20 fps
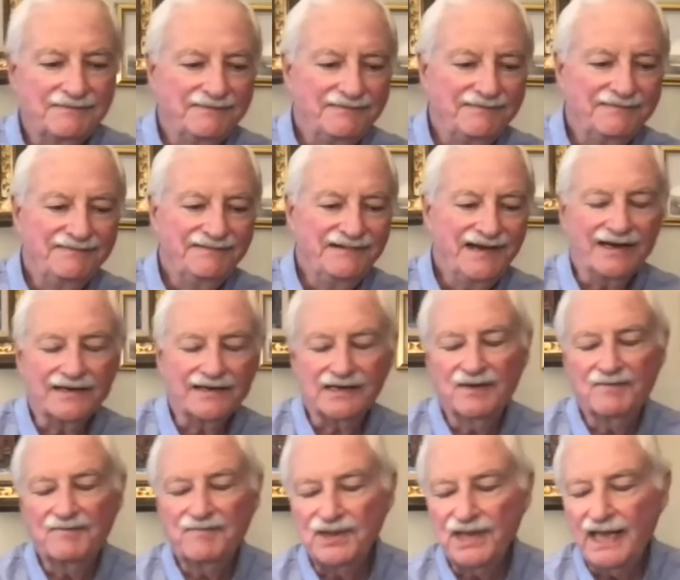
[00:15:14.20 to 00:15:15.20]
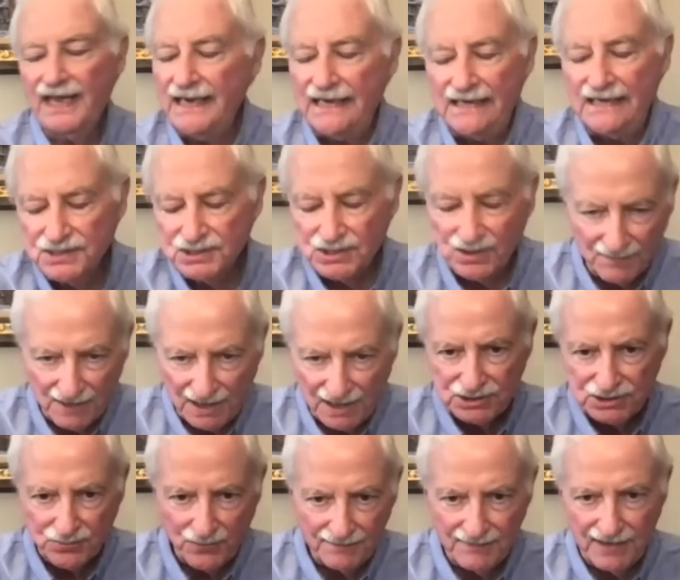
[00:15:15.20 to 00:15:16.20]
not complain so
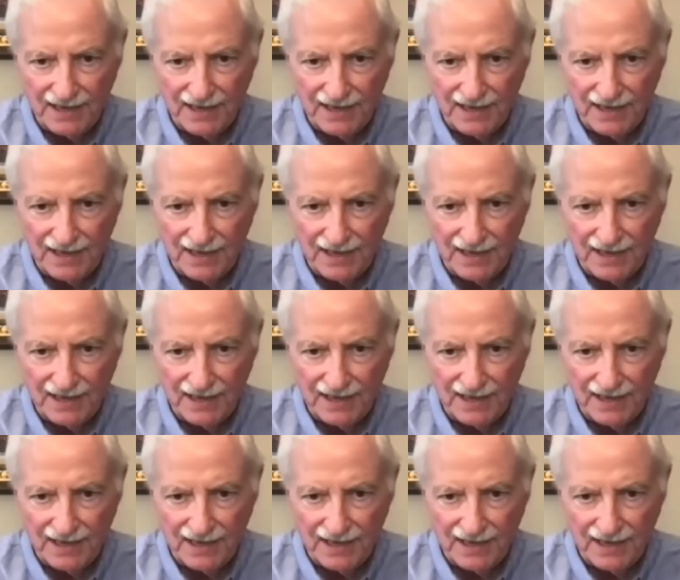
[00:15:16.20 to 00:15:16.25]
much when